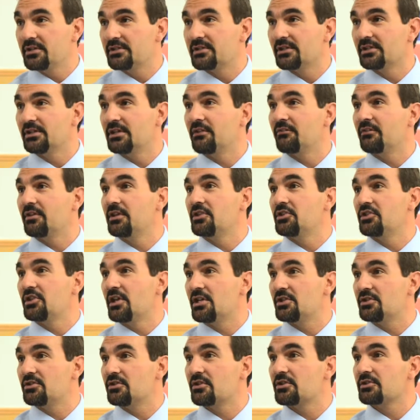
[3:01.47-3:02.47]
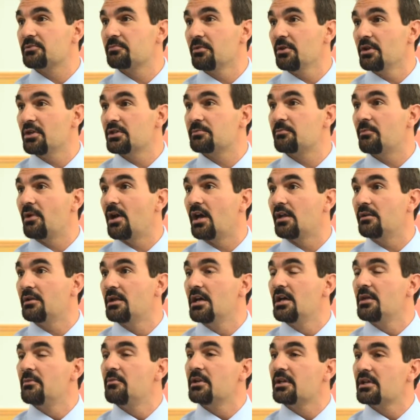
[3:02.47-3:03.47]
significant change to your experience mod
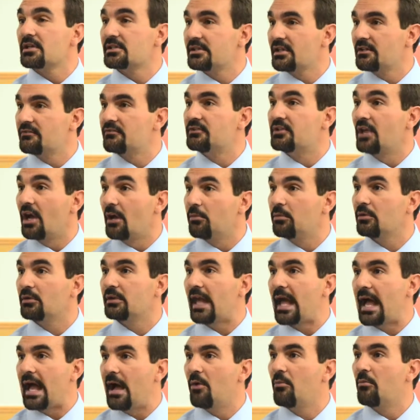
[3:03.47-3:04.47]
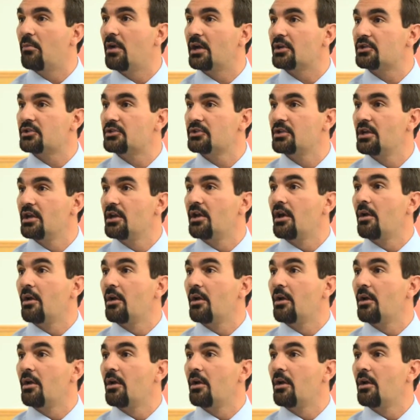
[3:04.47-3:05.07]
because they've doubled how much